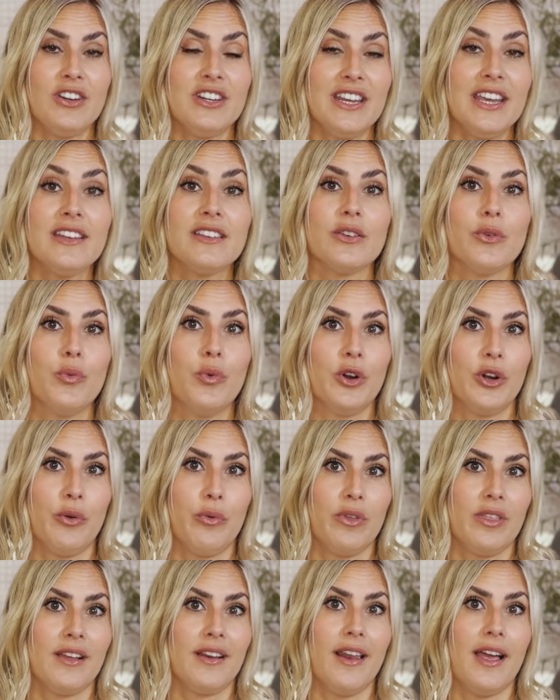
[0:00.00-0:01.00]
did work
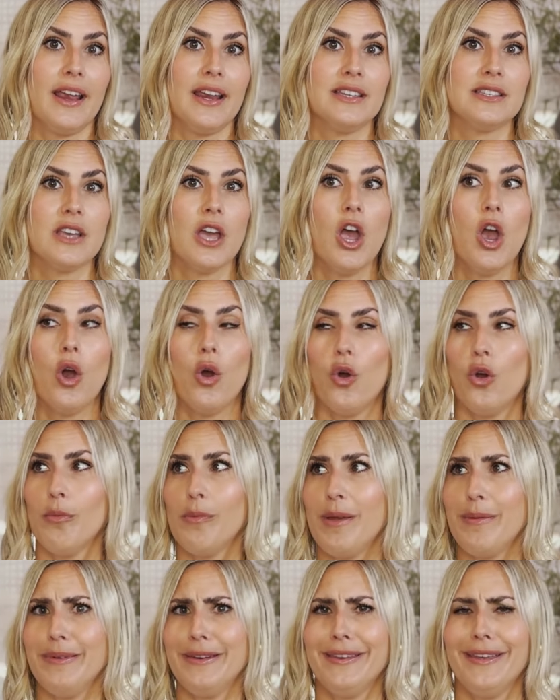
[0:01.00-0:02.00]
with clients, or
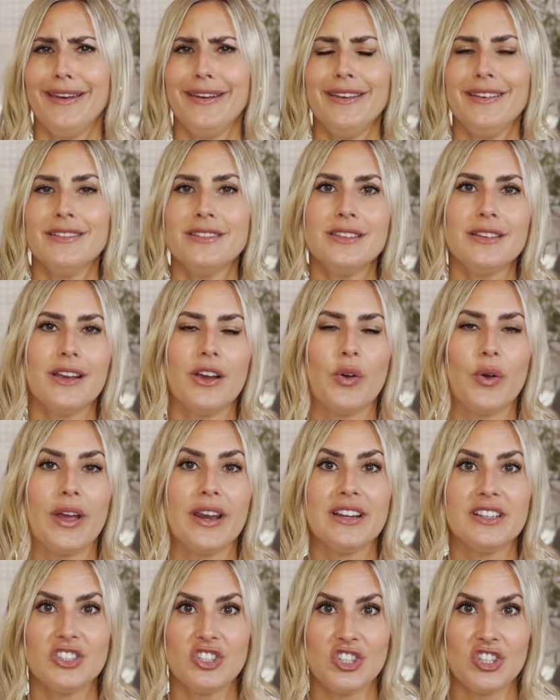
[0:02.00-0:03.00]
maybe 10 years ago,
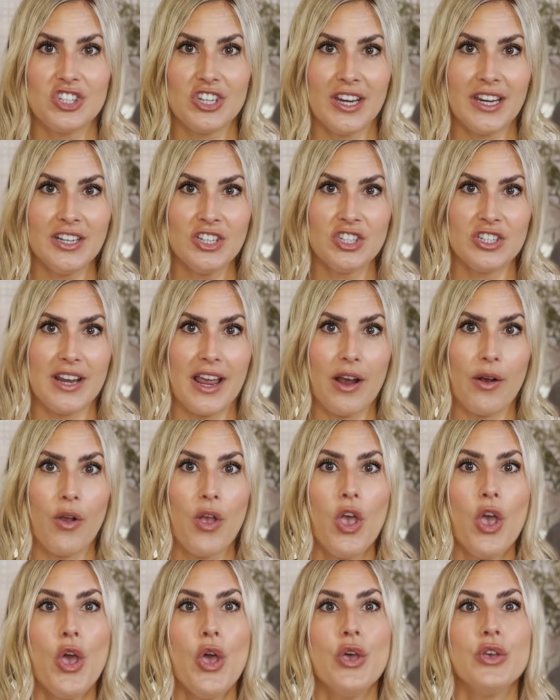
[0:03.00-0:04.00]
and it's changed now.
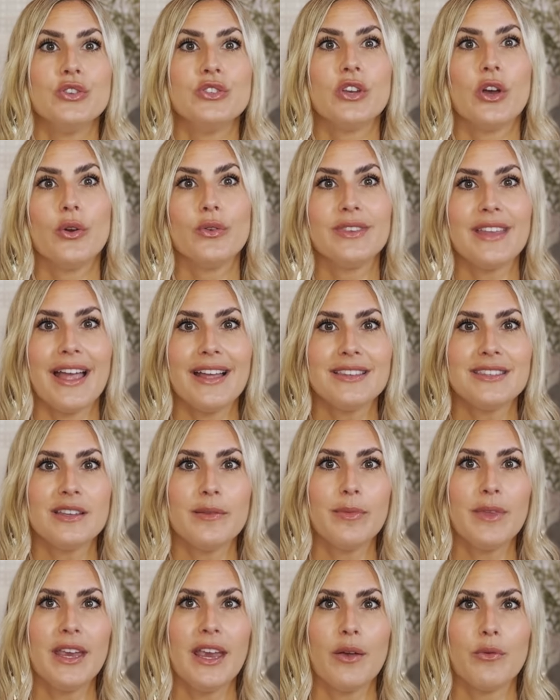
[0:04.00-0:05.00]
So that's
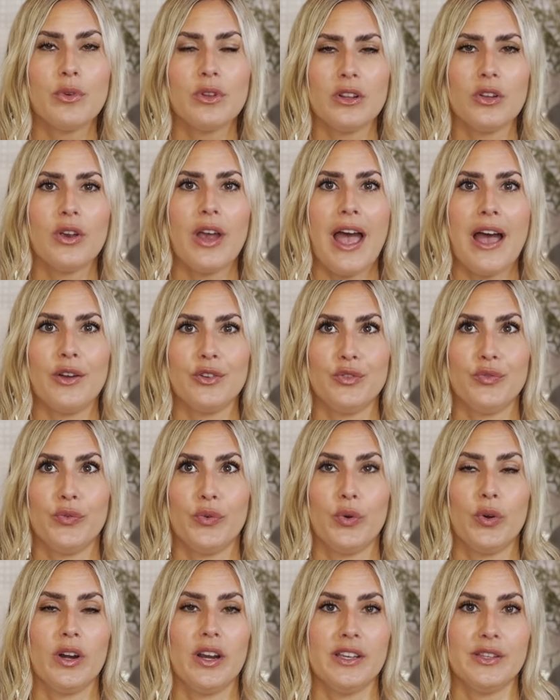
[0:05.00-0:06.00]
something I would look out
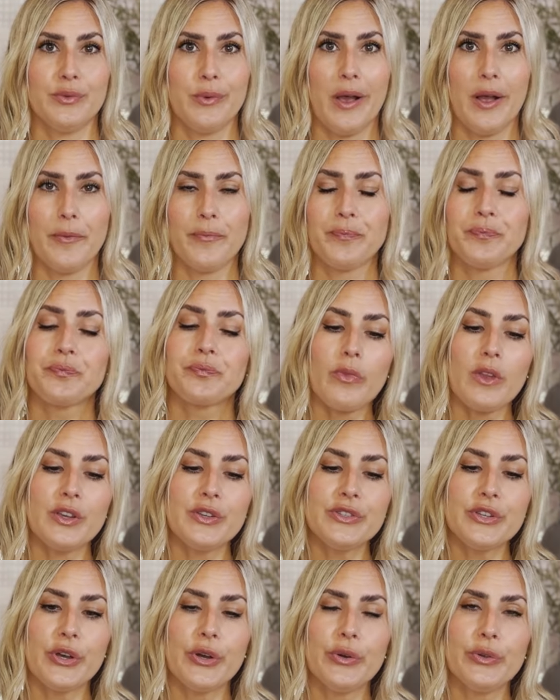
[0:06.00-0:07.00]
for as well.
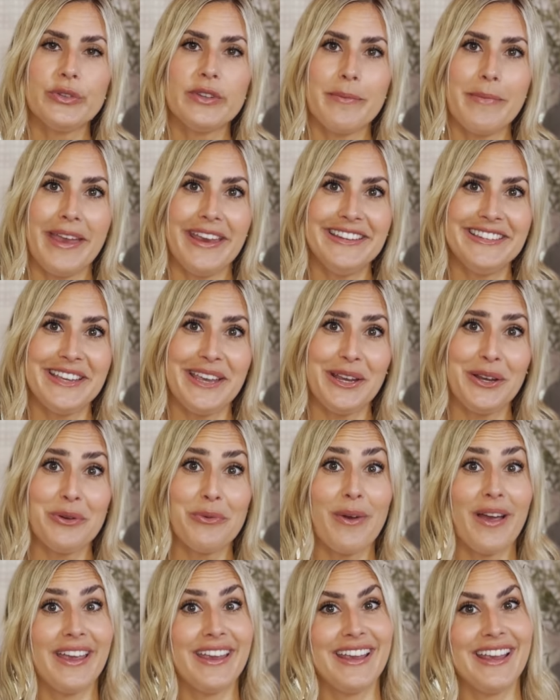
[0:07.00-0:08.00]
So the main
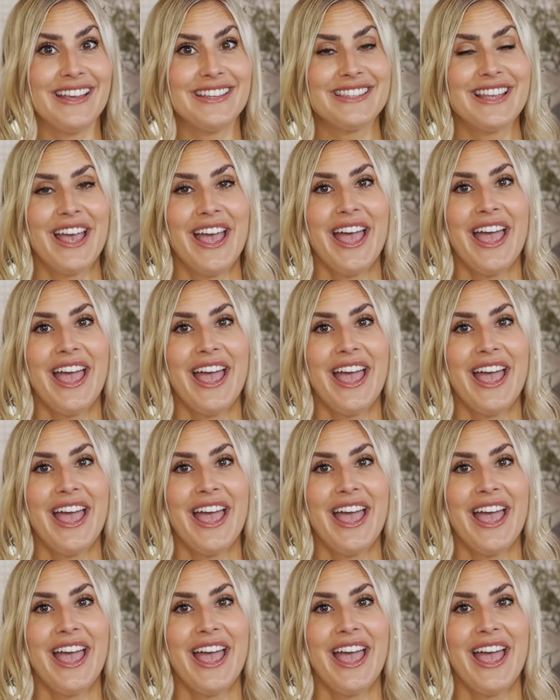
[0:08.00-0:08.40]
takeaway is